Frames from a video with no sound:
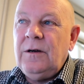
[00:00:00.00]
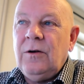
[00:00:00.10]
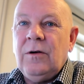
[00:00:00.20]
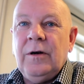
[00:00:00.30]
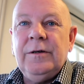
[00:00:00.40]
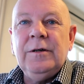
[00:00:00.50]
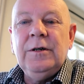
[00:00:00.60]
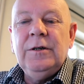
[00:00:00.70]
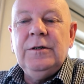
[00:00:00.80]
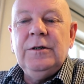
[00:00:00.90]
All right.
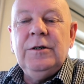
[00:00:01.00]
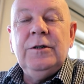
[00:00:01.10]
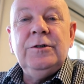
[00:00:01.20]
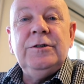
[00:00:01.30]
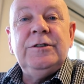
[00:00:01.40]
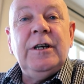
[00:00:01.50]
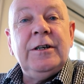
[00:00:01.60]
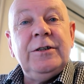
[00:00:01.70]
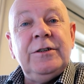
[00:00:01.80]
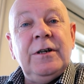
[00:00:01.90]
She said,
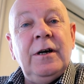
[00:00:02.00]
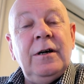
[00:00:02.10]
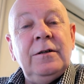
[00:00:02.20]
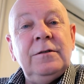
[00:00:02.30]
I